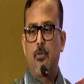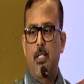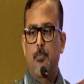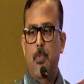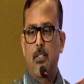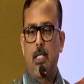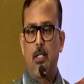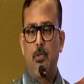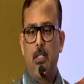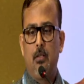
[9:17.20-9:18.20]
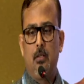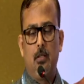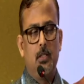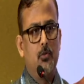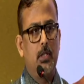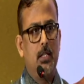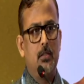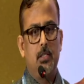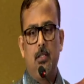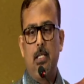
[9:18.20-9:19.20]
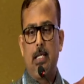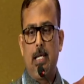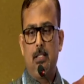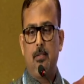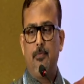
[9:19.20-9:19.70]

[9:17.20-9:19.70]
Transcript: space narrowing. You can see the calcific